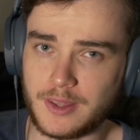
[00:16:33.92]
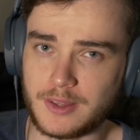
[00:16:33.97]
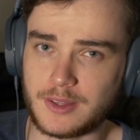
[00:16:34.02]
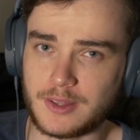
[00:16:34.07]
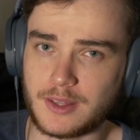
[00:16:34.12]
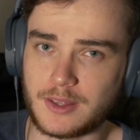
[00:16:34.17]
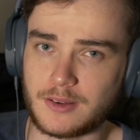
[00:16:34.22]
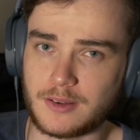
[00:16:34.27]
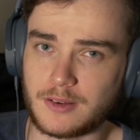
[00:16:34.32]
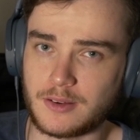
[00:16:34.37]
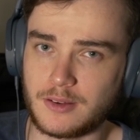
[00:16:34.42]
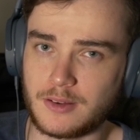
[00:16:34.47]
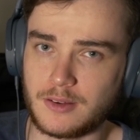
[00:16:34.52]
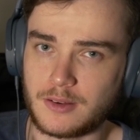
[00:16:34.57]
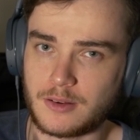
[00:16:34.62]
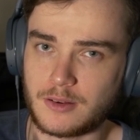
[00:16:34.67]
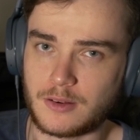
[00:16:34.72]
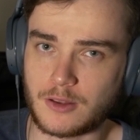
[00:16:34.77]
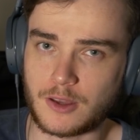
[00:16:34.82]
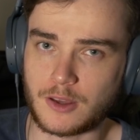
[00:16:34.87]
and then
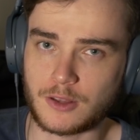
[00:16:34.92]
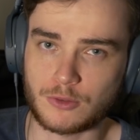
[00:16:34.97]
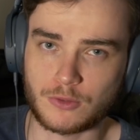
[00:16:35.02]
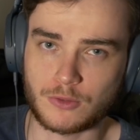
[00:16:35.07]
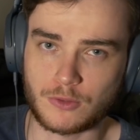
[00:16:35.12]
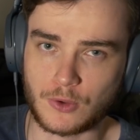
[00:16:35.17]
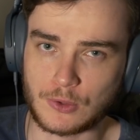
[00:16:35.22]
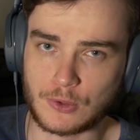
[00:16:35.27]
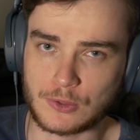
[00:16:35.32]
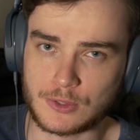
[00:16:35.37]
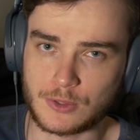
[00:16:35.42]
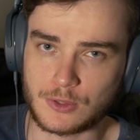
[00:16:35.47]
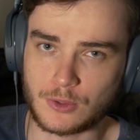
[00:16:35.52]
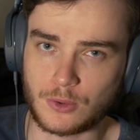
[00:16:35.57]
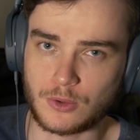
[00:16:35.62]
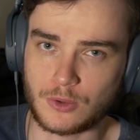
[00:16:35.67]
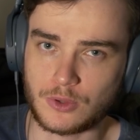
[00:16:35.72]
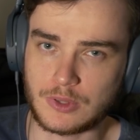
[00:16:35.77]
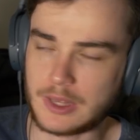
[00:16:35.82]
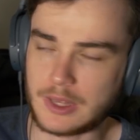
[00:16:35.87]
neither of those
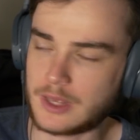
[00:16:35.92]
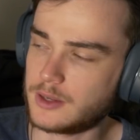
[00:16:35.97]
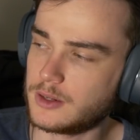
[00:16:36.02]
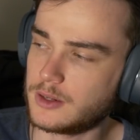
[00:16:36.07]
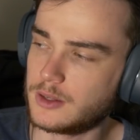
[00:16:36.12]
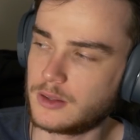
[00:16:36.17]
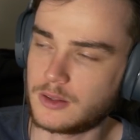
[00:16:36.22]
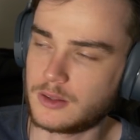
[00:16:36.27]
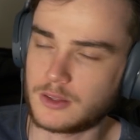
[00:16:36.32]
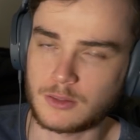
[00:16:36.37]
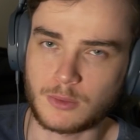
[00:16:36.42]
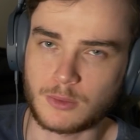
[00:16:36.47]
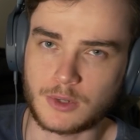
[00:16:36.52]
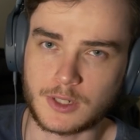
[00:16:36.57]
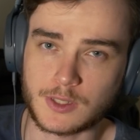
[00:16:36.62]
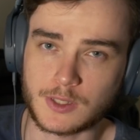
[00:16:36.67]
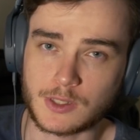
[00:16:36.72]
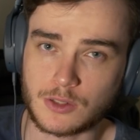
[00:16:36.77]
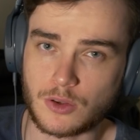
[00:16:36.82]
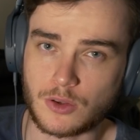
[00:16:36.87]
stores had this
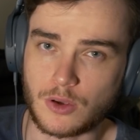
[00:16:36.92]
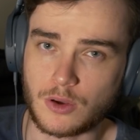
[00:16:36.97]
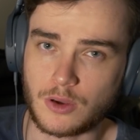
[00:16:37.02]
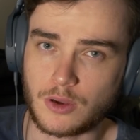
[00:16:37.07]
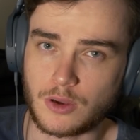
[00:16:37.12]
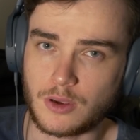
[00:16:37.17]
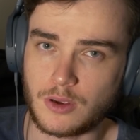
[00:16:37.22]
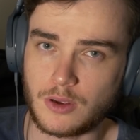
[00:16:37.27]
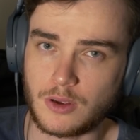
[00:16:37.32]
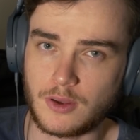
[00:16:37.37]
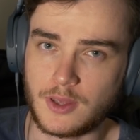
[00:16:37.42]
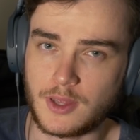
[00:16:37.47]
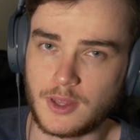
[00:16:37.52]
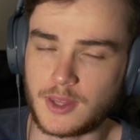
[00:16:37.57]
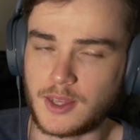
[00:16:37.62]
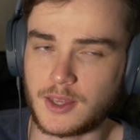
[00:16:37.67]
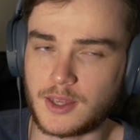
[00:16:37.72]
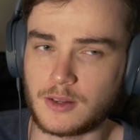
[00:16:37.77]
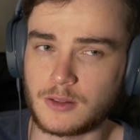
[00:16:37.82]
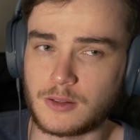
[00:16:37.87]
one in stock.
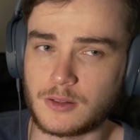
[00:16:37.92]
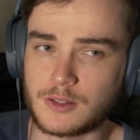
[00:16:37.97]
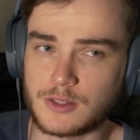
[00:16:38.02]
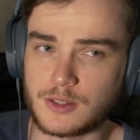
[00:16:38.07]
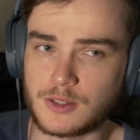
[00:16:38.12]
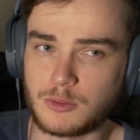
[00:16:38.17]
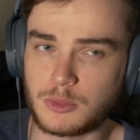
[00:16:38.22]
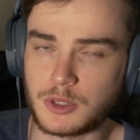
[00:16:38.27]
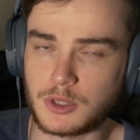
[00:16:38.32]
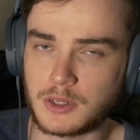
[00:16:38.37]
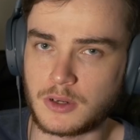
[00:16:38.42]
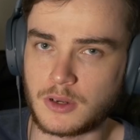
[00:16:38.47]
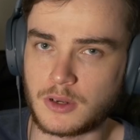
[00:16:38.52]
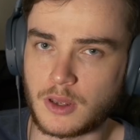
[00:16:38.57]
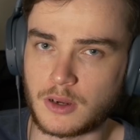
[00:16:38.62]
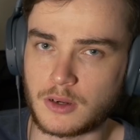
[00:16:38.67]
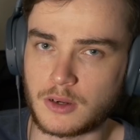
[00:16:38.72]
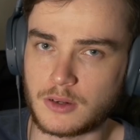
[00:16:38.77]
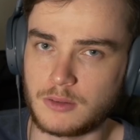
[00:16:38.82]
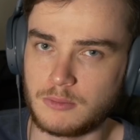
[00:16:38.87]
They had it listed but
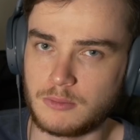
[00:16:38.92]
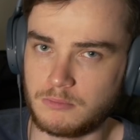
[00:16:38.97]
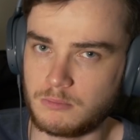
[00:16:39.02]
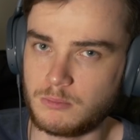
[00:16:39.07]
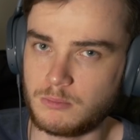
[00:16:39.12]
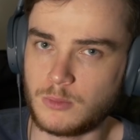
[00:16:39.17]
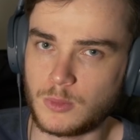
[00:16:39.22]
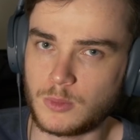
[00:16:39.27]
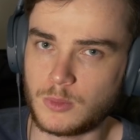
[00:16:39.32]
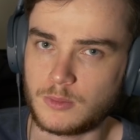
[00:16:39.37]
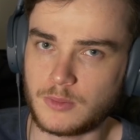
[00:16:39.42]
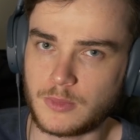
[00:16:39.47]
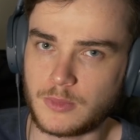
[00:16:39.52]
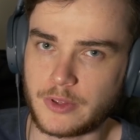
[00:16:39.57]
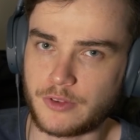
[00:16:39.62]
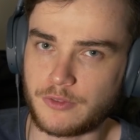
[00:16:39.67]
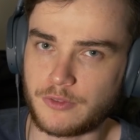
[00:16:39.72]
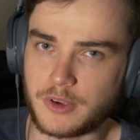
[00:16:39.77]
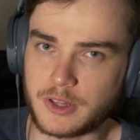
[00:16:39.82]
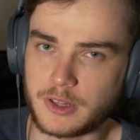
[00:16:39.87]
none
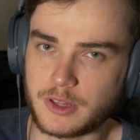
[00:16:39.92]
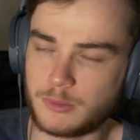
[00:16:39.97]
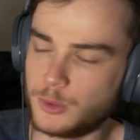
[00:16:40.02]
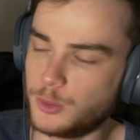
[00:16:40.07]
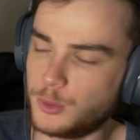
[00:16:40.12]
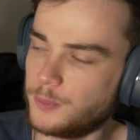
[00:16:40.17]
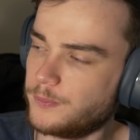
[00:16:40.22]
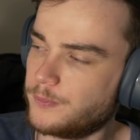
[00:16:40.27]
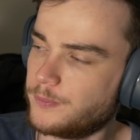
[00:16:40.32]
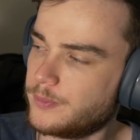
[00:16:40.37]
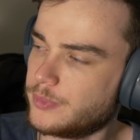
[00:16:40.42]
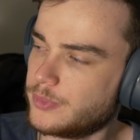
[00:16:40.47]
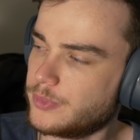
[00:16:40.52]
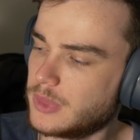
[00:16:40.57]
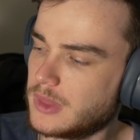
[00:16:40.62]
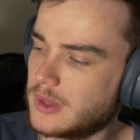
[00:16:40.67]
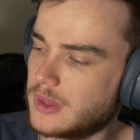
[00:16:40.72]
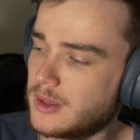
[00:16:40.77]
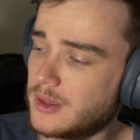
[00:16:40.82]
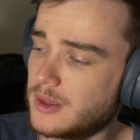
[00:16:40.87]
available.
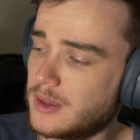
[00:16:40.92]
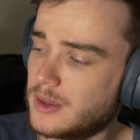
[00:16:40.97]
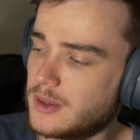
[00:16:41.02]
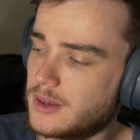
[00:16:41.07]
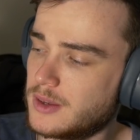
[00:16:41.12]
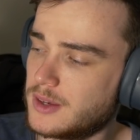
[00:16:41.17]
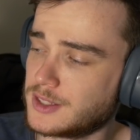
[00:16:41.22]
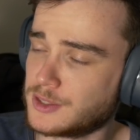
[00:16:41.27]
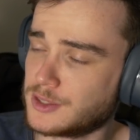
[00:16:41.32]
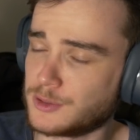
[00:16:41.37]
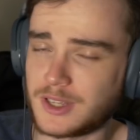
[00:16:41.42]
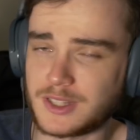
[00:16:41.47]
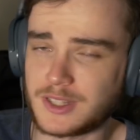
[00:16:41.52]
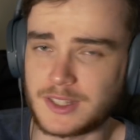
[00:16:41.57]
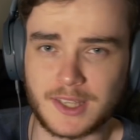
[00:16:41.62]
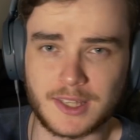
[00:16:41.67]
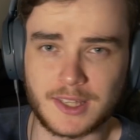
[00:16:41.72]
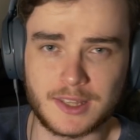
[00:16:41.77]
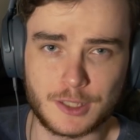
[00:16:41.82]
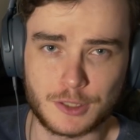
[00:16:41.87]
So I had
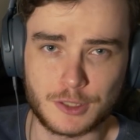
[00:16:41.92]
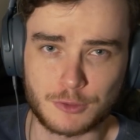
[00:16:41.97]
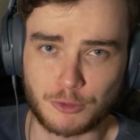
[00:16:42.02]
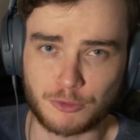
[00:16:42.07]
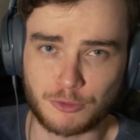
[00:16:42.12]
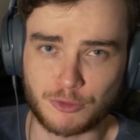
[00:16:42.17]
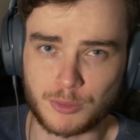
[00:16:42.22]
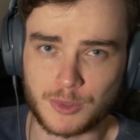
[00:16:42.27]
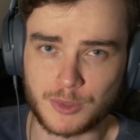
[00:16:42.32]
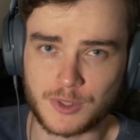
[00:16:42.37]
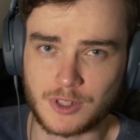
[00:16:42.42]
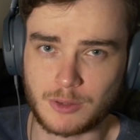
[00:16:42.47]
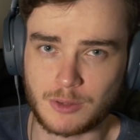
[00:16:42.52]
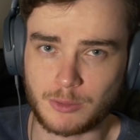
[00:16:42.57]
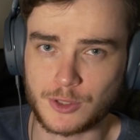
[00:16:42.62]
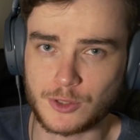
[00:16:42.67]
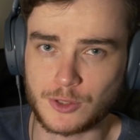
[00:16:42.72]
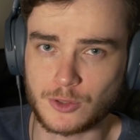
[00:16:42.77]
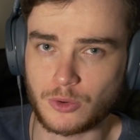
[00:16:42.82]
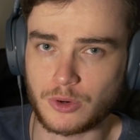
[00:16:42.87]
to get this one from a
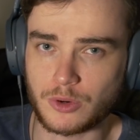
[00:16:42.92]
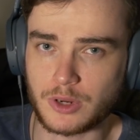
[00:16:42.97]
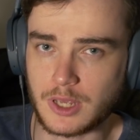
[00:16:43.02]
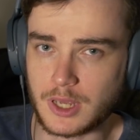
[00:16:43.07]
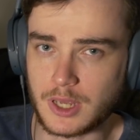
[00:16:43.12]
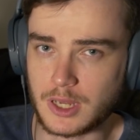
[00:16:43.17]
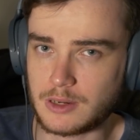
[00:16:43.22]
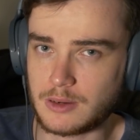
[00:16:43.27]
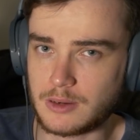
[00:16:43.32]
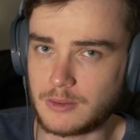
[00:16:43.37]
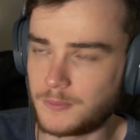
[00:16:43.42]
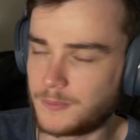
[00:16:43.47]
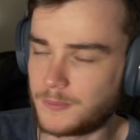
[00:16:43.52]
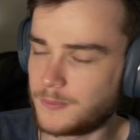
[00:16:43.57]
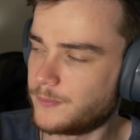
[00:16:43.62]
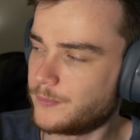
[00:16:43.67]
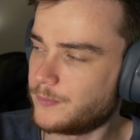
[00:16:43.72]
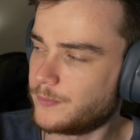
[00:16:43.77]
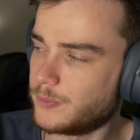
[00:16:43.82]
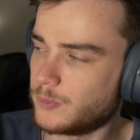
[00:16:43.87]
separate store again,
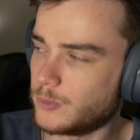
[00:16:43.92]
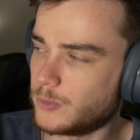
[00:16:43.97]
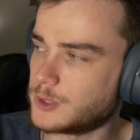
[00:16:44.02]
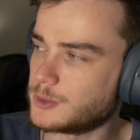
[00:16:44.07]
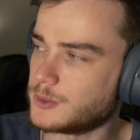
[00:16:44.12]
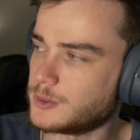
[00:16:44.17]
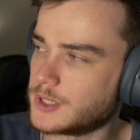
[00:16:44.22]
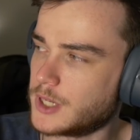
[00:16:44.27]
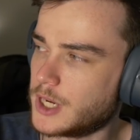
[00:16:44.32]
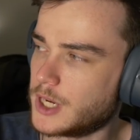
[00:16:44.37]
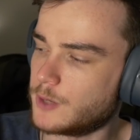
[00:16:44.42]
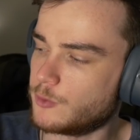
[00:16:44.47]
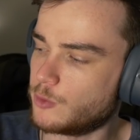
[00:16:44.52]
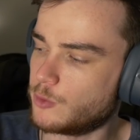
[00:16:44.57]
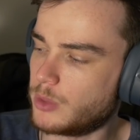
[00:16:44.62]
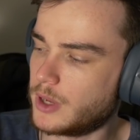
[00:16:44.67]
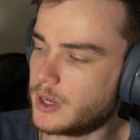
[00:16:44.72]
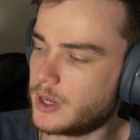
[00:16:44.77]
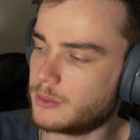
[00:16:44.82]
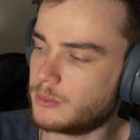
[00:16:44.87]
which was kind of
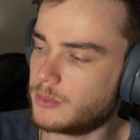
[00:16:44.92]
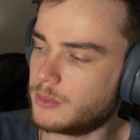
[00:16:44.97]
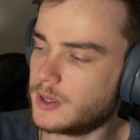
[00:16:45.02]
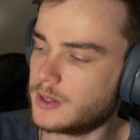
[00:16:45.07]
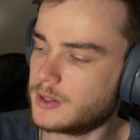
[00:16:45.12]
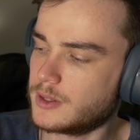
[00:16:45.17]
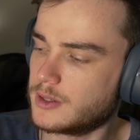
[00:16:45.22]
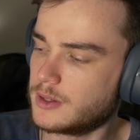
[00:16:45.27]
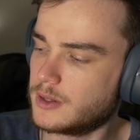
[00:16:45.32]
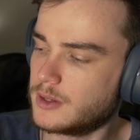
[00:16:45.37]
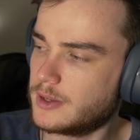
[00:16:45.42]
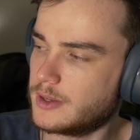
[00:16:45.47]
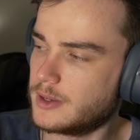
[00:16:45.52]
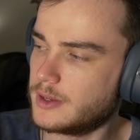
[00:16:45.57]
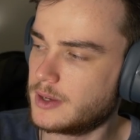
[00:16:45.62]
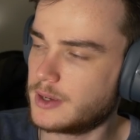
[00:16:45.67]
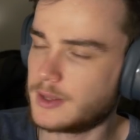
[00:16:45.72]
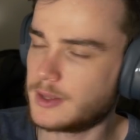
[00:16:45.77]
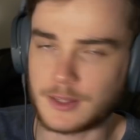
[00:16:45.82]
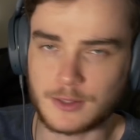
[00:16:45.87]
a pain, but
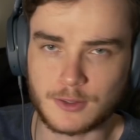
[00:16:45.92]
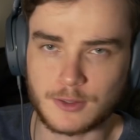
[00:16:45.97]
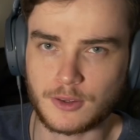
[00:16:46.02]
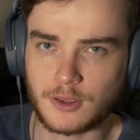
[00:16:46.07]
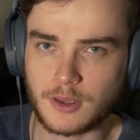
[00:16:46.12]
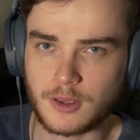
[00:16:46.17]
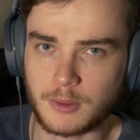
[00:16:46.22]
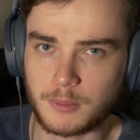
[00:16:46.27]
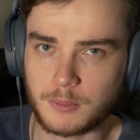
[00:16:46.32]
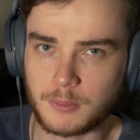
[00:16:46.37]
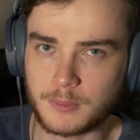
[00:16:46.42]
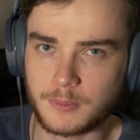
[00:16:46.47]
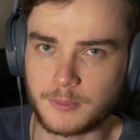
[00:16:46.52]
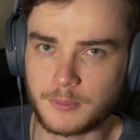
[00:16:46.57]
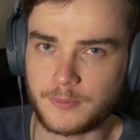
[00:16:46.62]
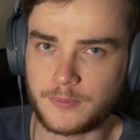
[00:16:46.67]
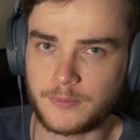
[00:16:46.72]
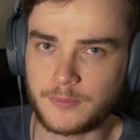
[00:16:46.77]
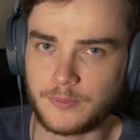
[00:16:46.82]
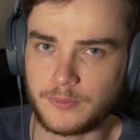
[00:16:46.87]
that's okay
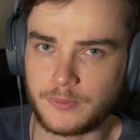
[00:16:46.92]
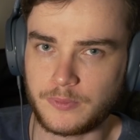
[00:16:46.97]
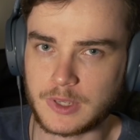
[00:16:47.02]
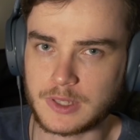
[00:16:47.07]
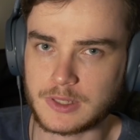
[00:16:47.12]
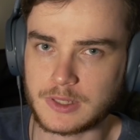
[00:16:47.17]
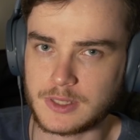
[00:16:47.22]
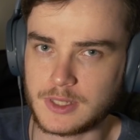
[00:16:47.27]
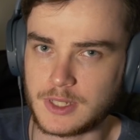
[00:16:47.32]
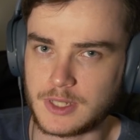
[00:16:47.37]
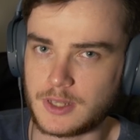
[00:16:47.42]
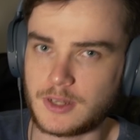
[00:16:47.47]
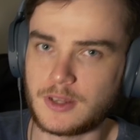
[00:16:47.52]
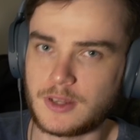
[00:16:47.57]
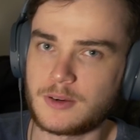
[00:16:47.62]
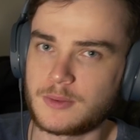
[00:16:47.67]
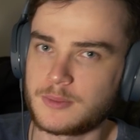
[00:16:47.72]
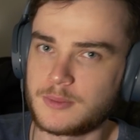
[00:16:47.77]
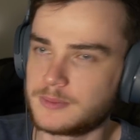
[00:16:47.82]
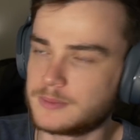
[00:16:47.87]
because it's here
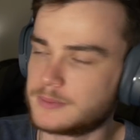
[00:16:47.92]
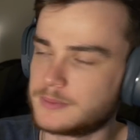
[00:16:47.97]
now.